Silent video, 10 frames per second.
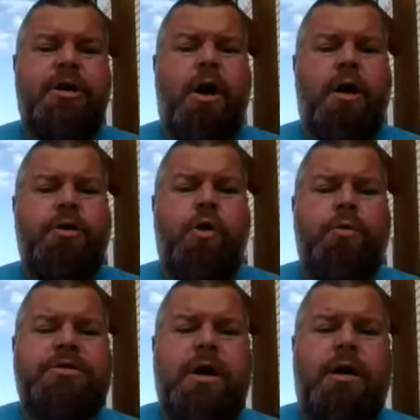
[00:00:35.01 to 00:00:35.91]
on going
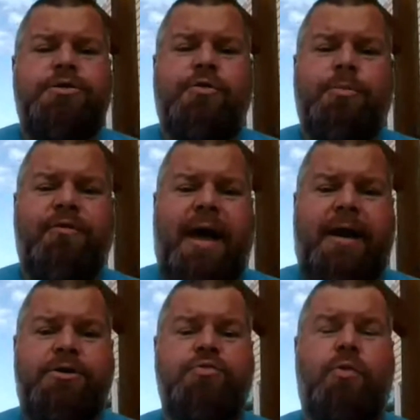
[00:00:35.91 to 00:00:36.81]
with doctors for
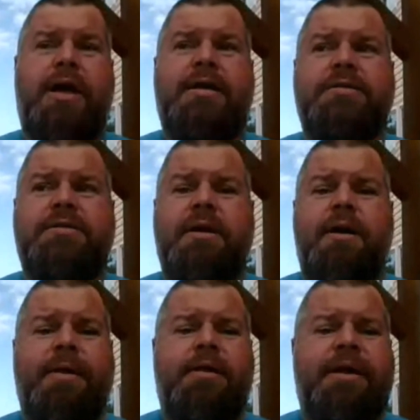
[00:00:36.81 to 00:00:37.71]
providers was the
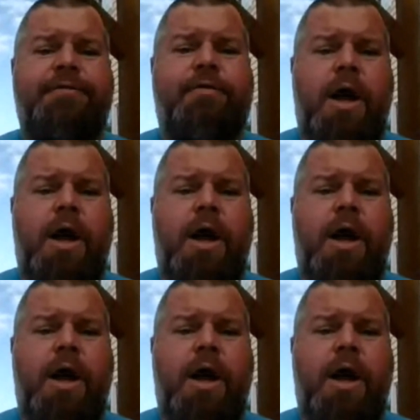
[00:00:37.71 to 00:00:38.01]
ability for